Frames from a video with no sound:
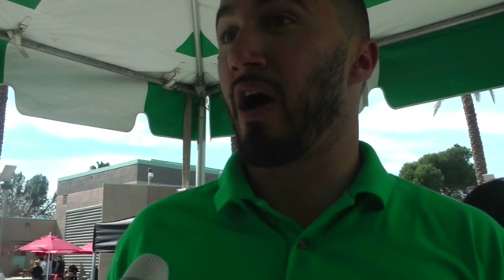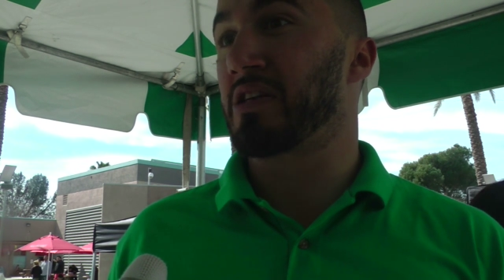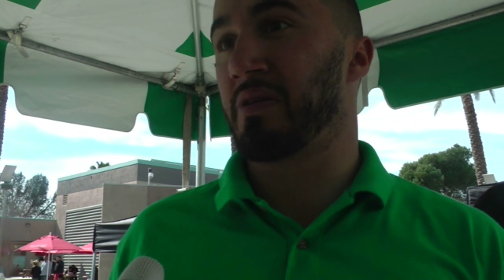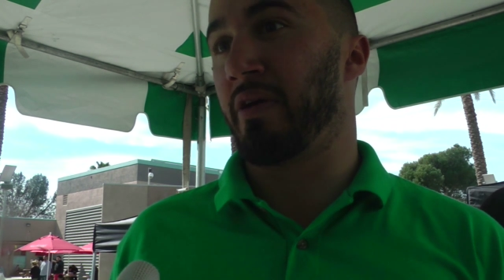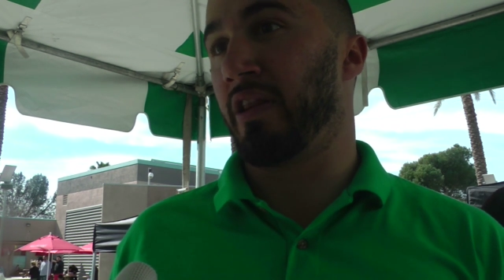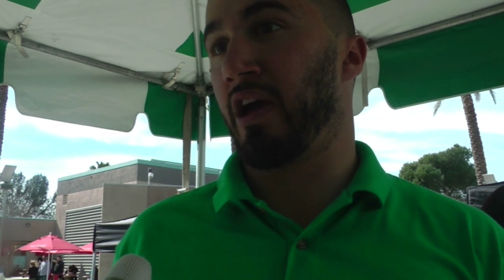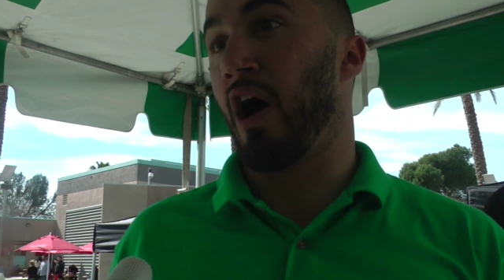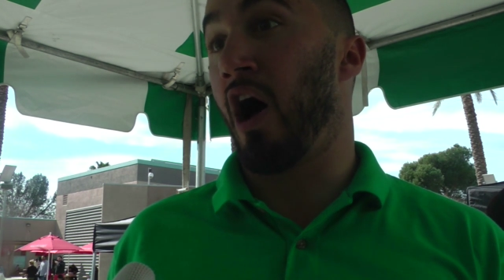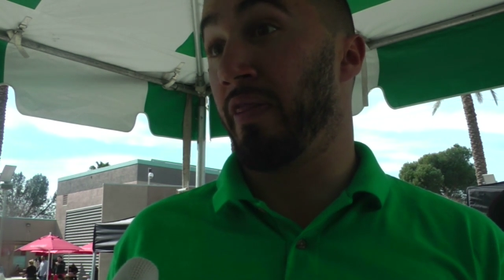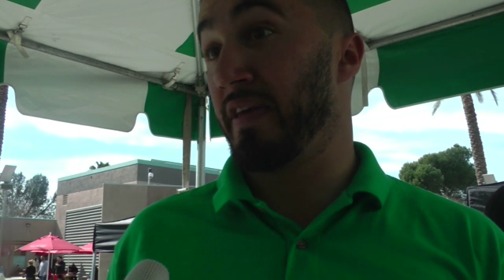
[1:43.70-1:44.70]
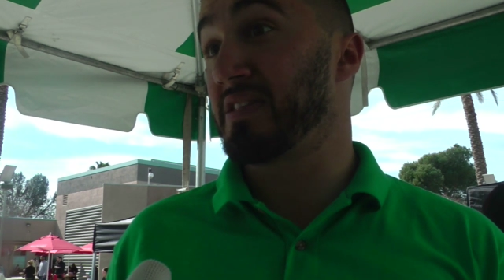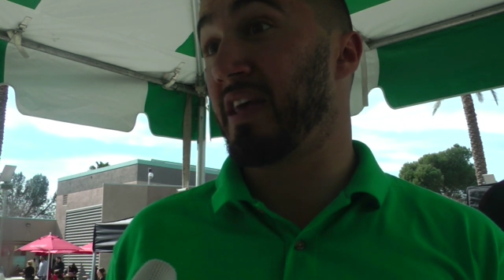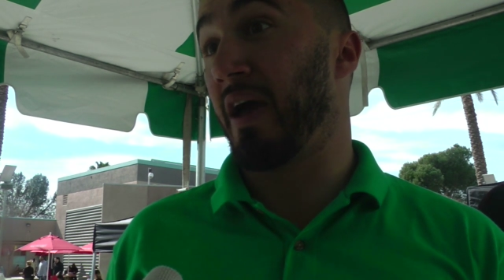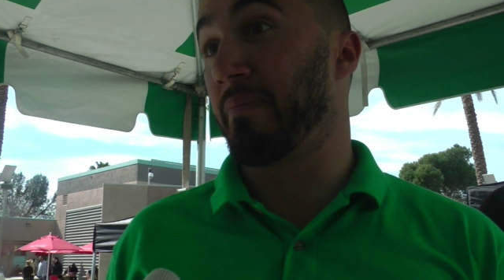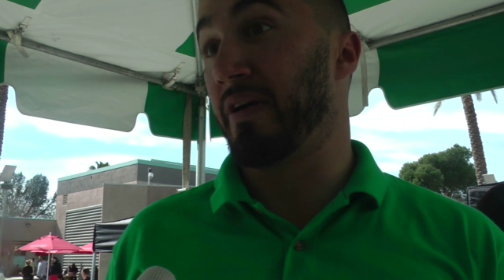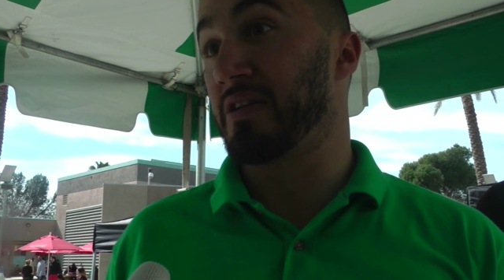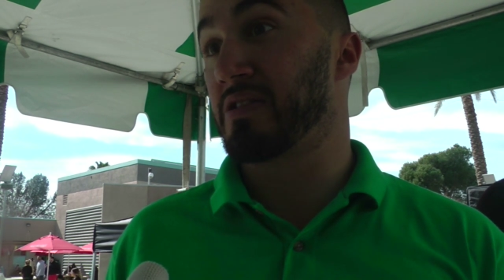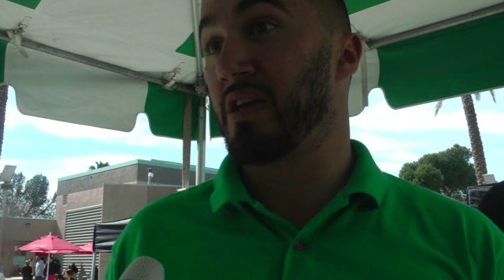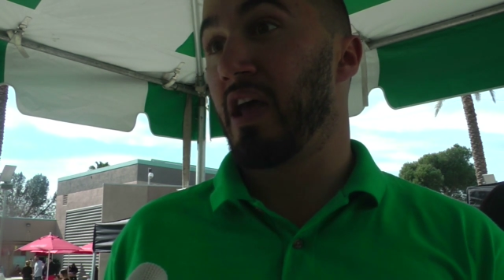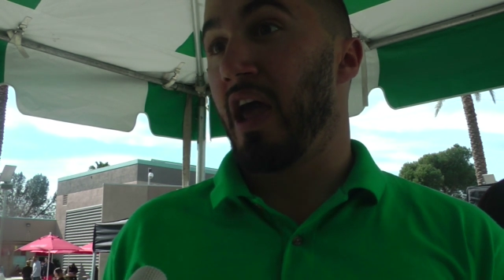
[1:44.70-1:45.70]
approximately on this
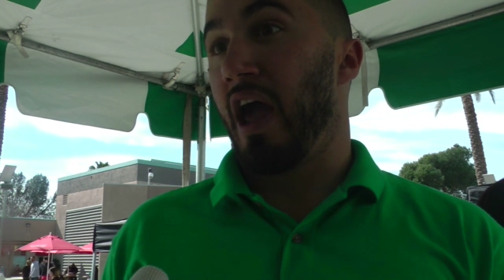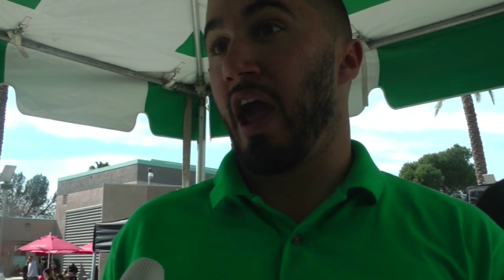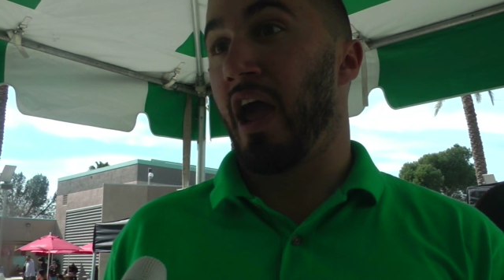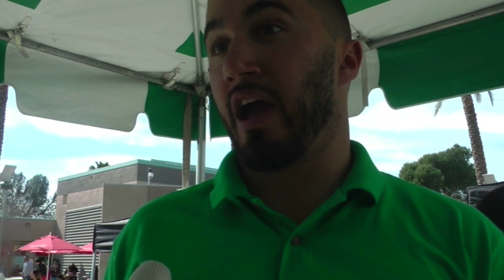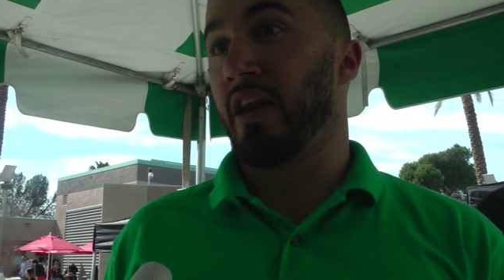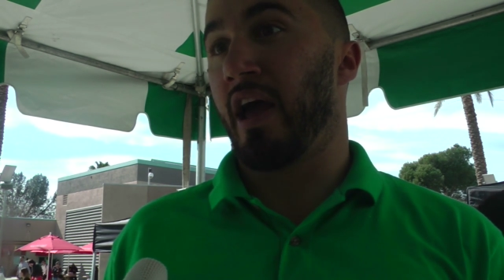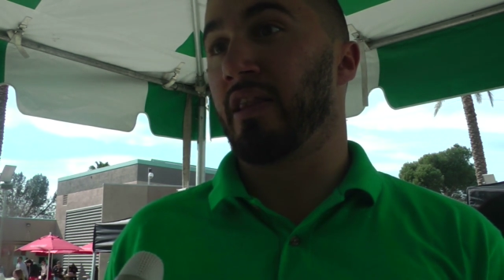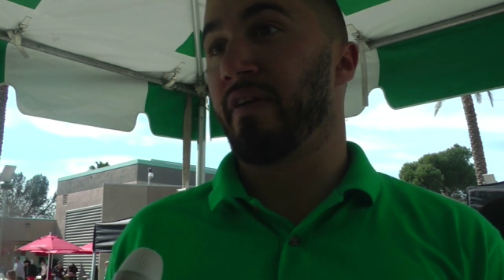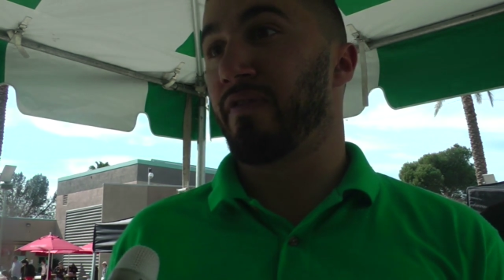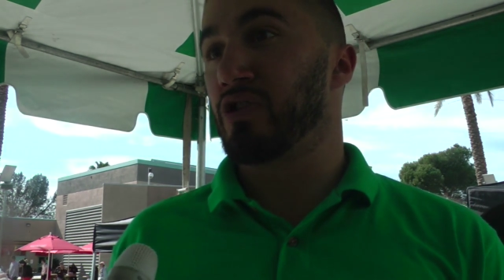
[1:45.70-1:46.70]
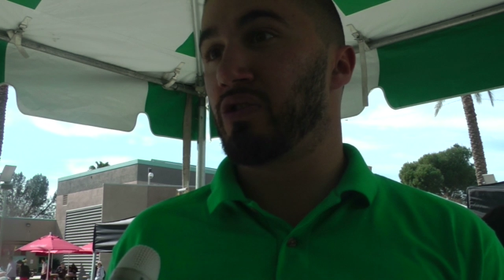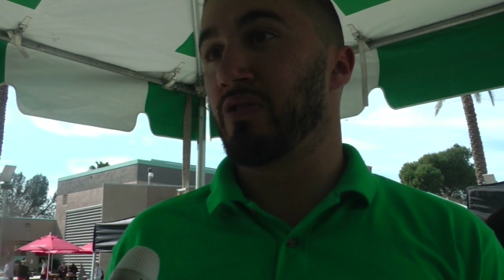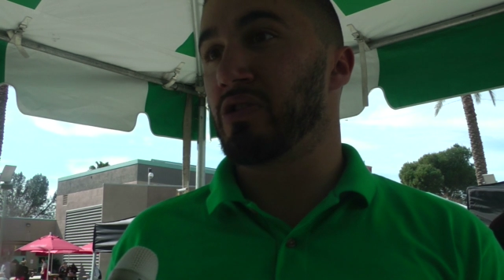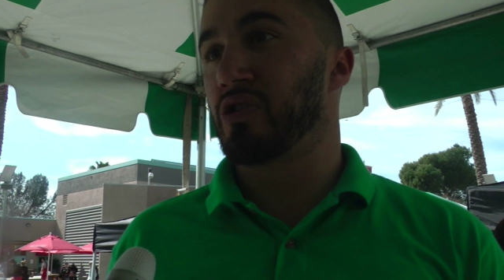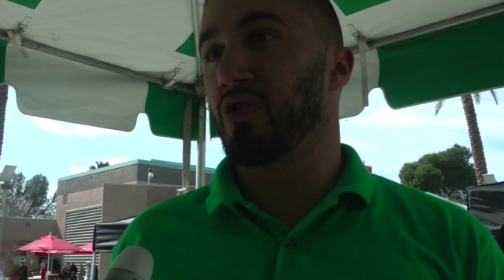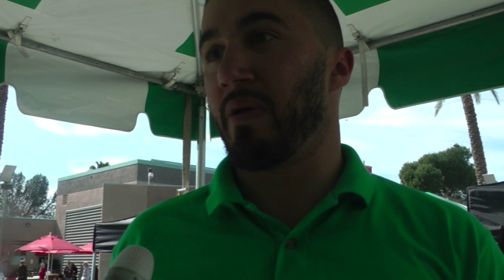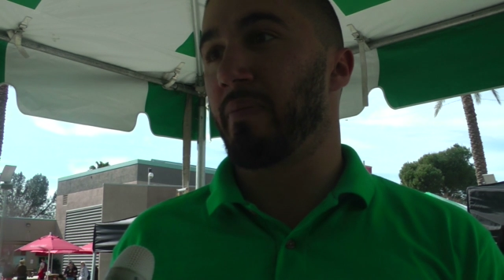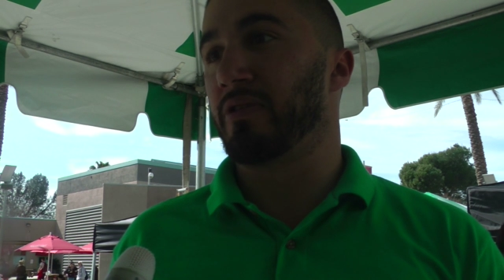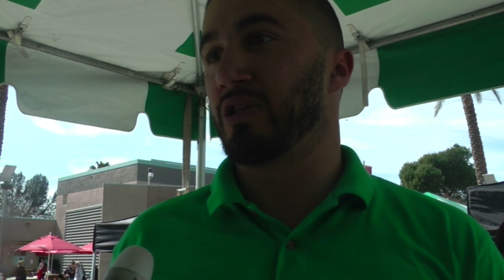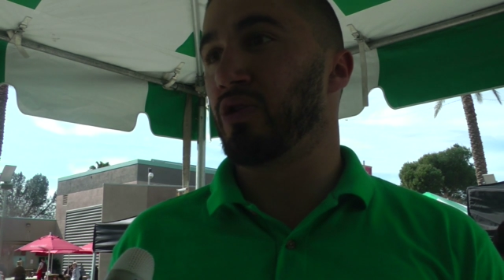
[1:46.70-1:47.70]
campus, and I'd love for students to
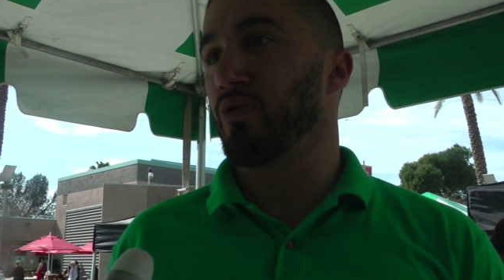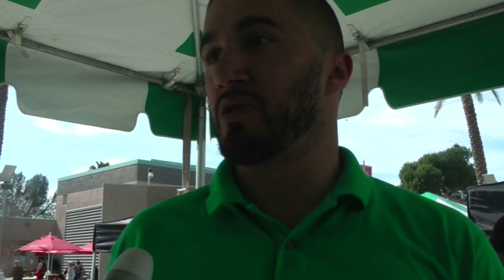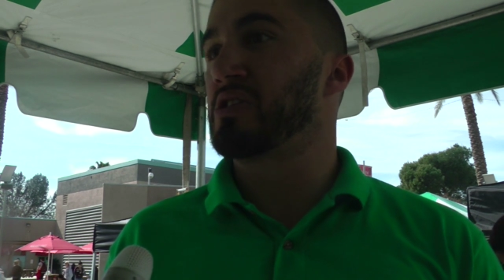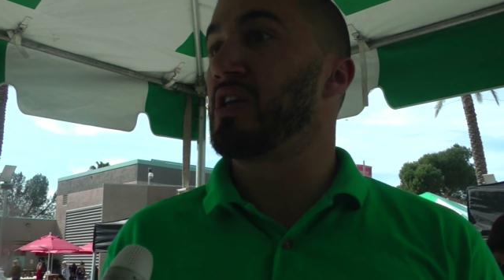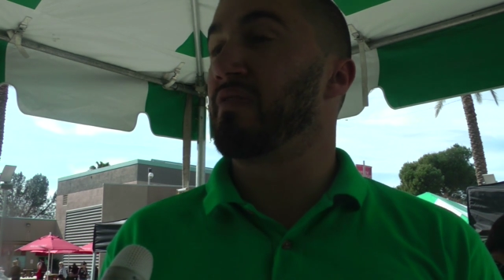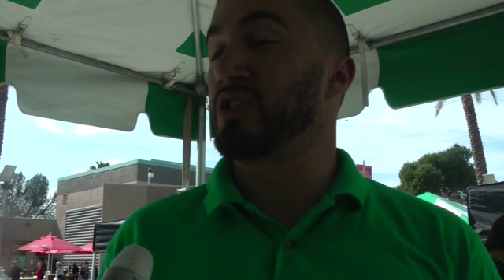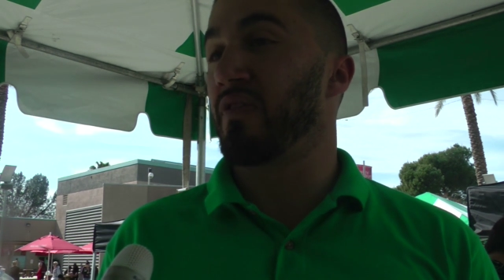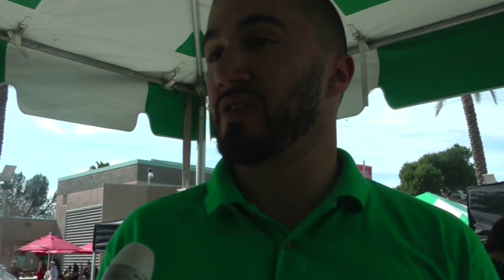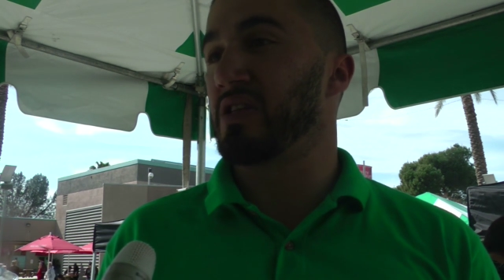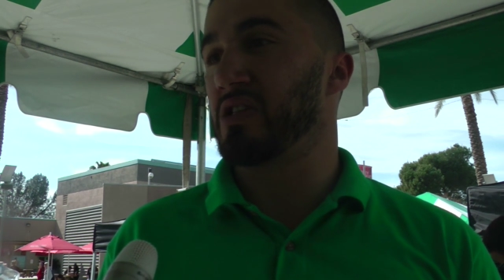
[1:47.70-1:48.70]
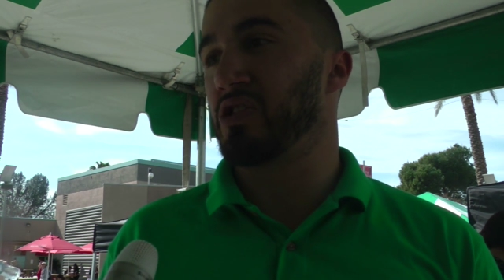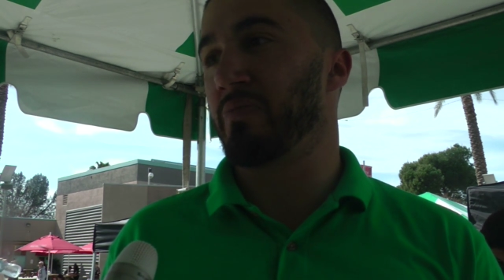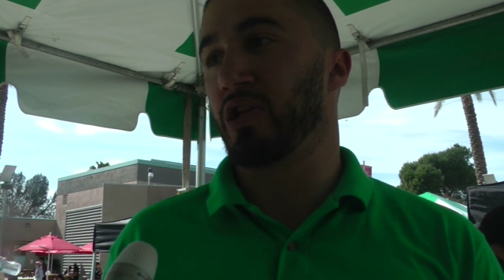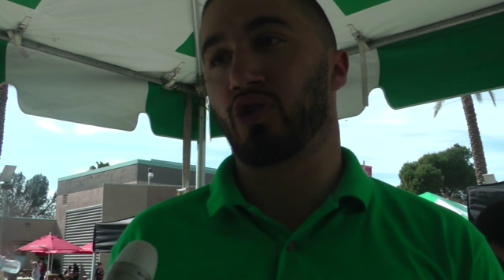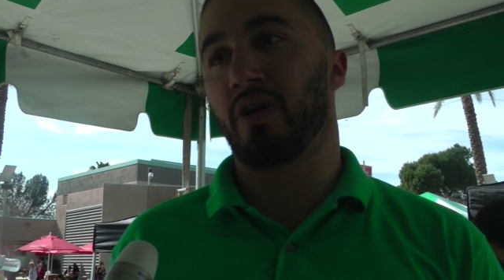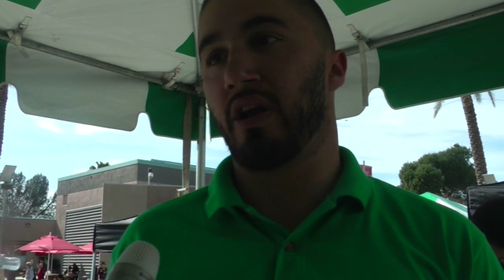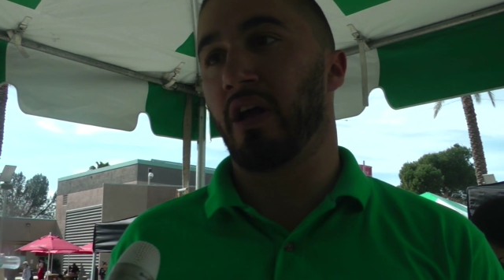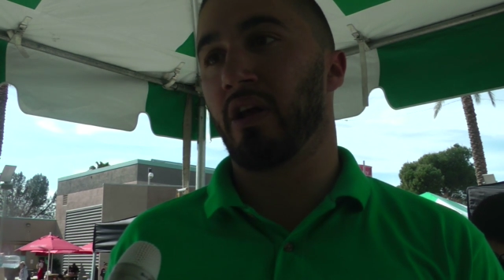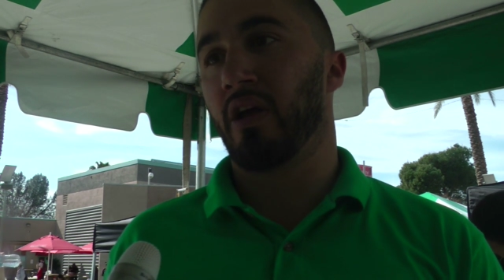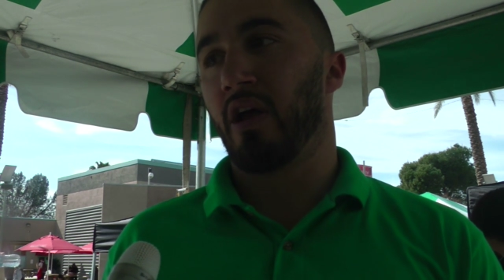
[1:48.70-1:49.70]
be able to receive services to be
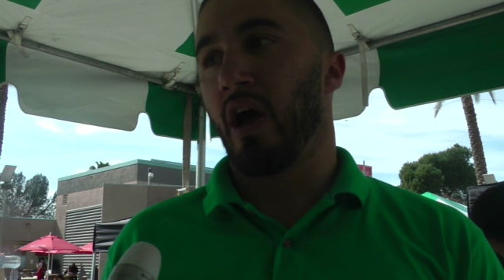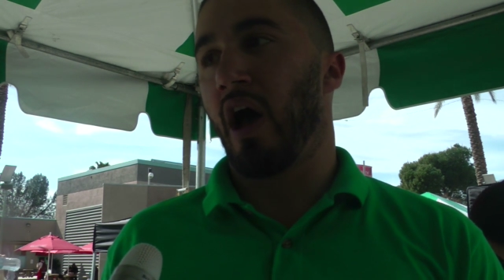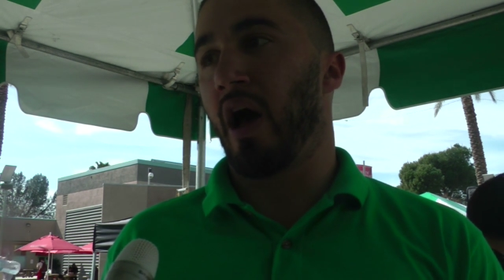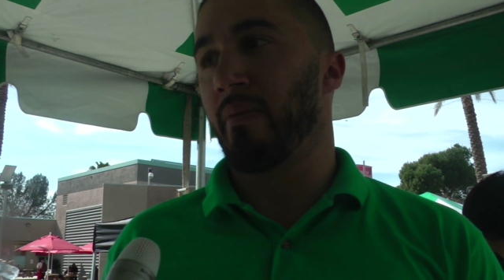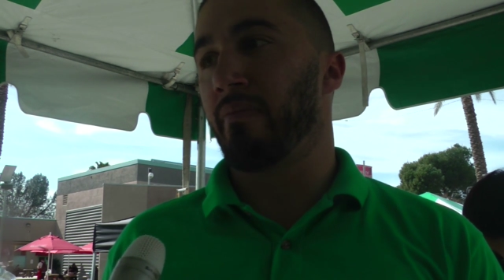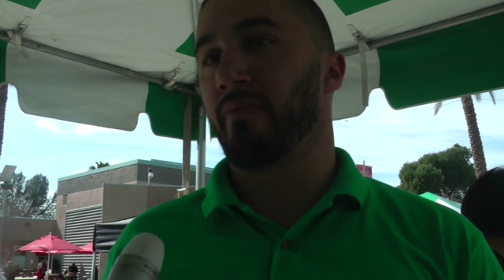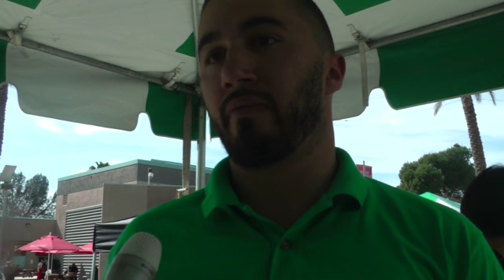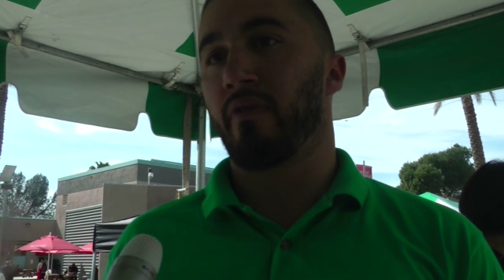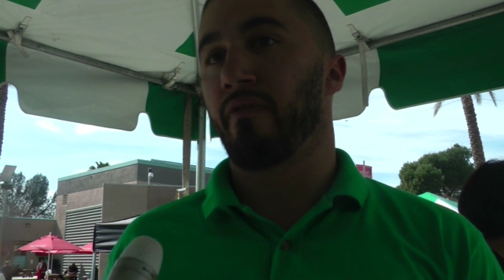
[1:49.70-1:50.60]
treated um,